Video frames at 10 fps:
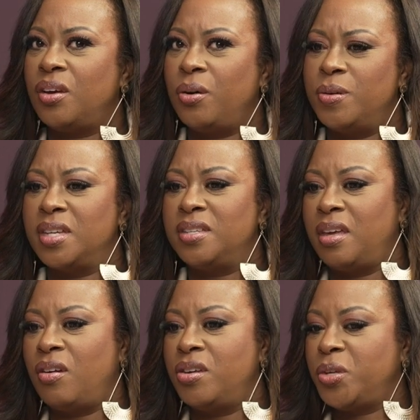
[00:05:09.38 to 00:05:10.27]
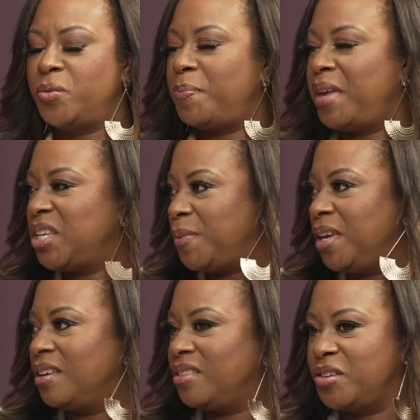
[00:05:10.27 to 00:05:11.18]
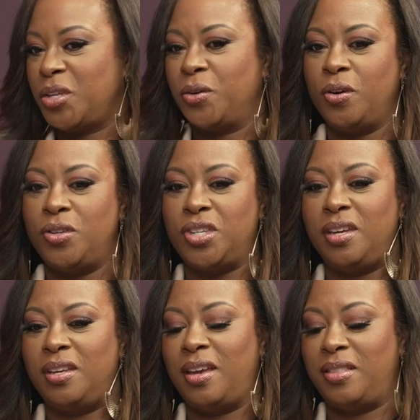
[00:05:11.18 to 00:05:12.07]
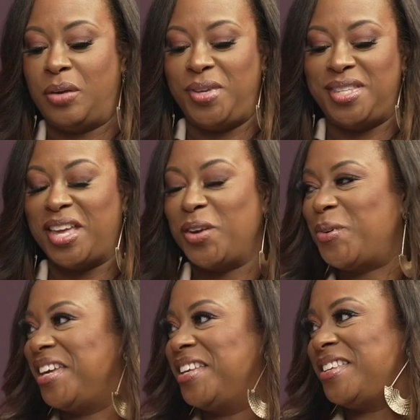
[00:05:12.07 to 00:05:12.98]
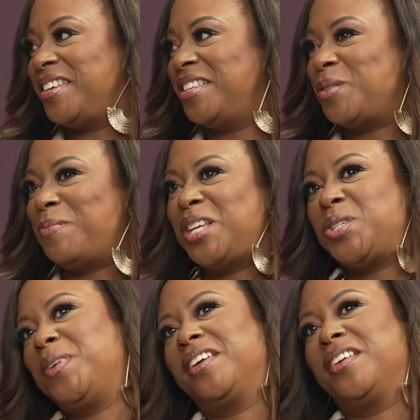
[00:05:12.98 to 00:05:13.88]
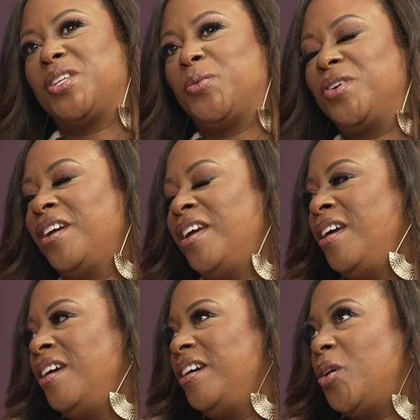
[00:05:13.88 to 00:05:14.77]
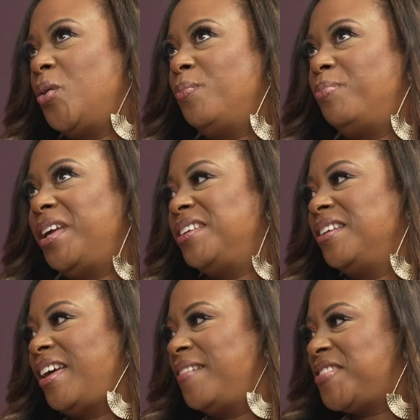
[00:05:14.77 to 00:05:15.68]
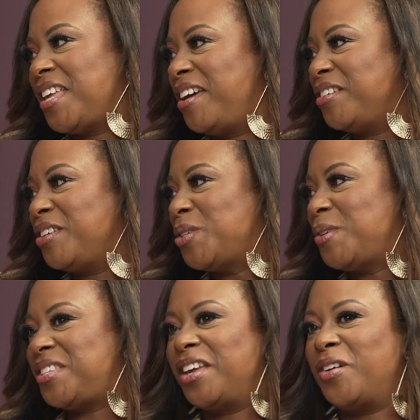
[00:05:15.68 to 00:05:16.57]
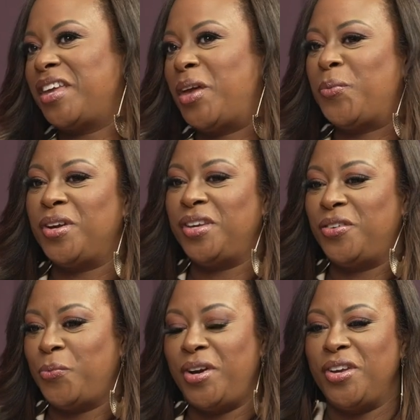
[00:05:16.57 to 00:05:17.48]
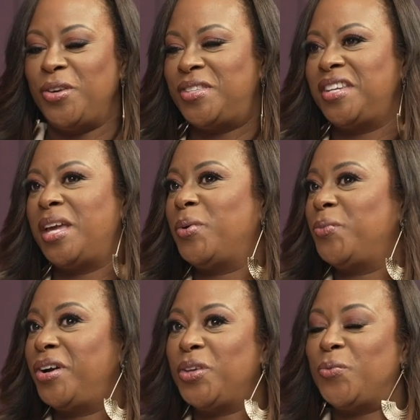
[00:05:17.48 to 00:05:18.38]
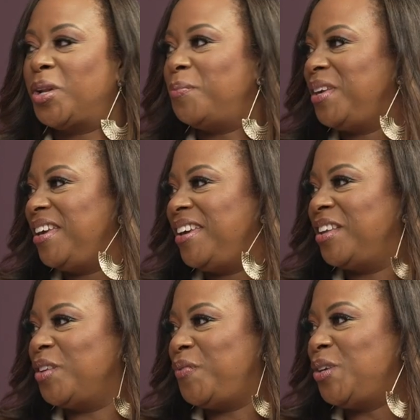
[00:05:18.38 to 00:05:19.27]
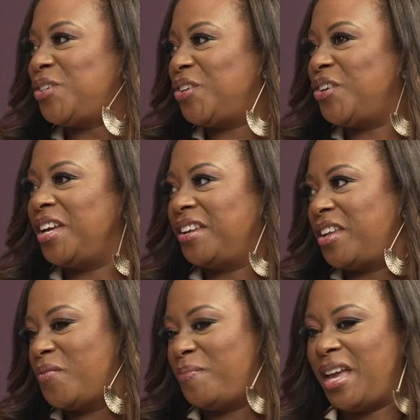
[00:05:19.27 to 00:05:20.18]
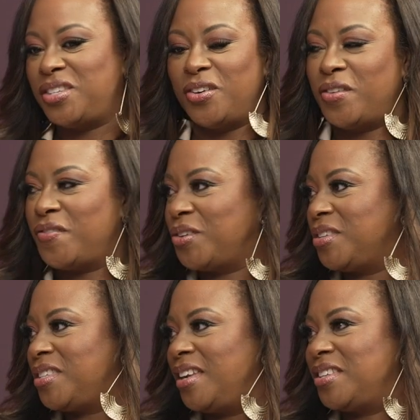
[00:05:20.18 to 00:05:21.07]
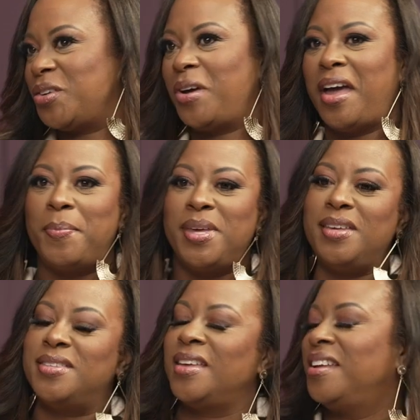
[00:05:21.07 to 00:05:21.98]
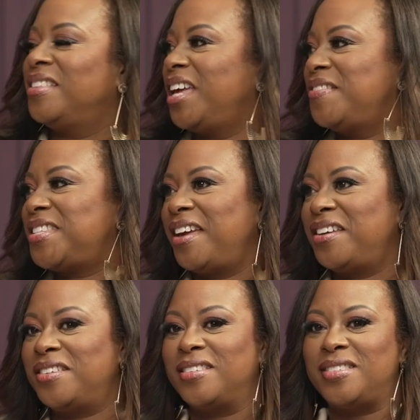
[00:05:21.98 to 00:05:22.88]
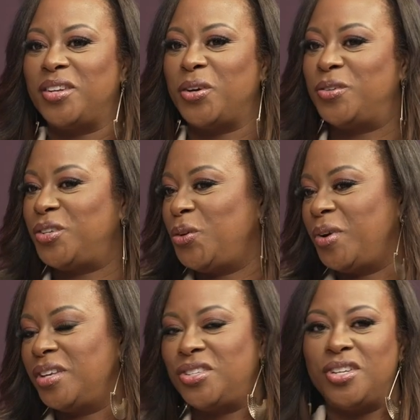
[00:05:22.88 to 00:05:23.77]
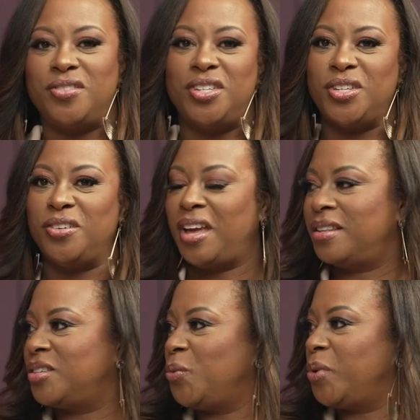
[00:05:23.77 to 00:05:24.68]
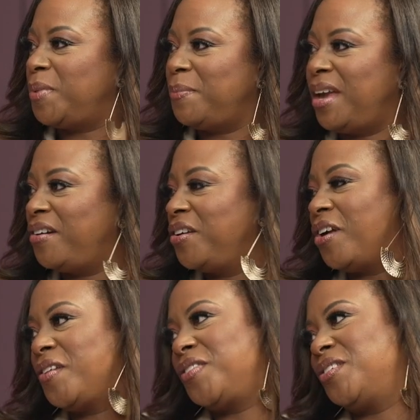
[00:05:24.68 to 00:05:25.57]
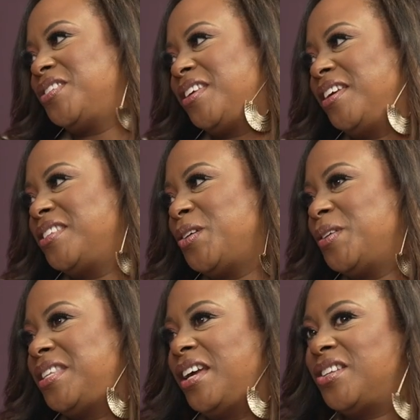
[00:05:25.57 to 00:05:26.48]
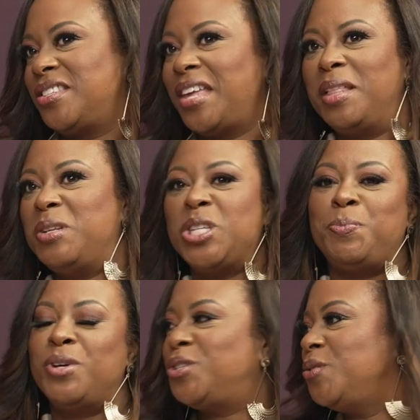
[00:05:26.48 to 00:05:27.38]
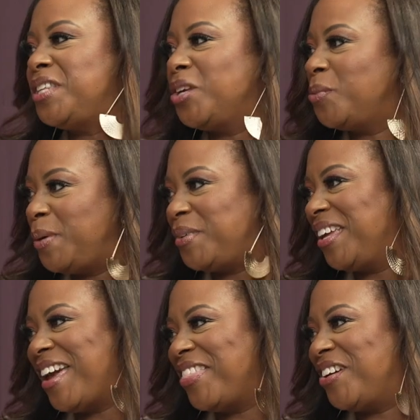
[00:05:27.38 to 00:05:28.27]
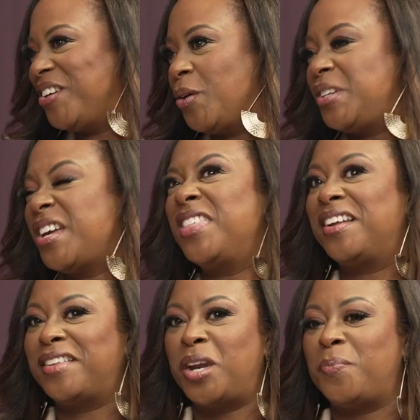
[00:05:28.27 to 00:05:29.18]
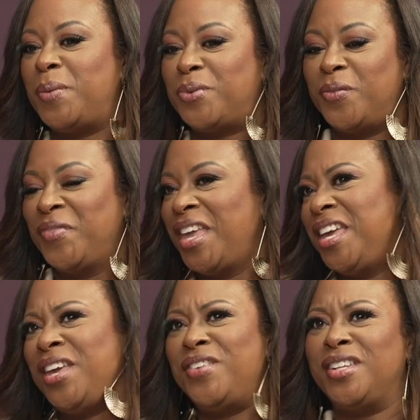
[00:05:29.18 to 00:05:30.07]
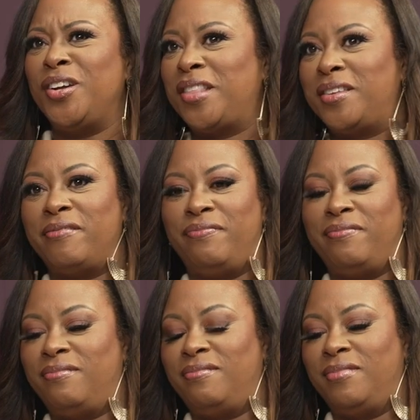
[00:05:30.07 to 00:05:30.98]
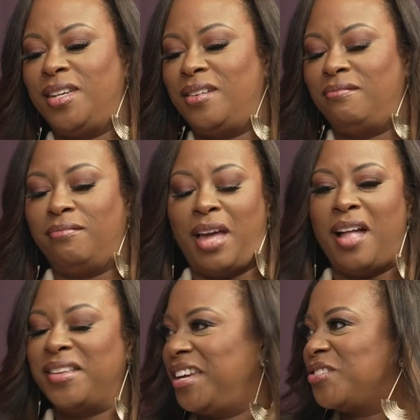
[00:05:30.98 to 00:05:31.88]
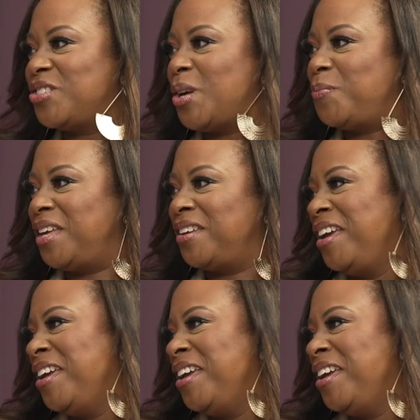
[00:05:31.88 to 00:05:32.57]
I was going to say also with matchmaking though. So coaching, and then we segue into matchmaking. So we're, blending lifestyles. We're saying, okay, where are you today, but where do you want to be in the future? And kind of matching all of those things. So hobbies, lifestyles, do you want children? Do you not? Do you want to be married? All of those things. So it's not just, hey, let me just put two single people together, which I think a lot of people, even, at the holidays or something,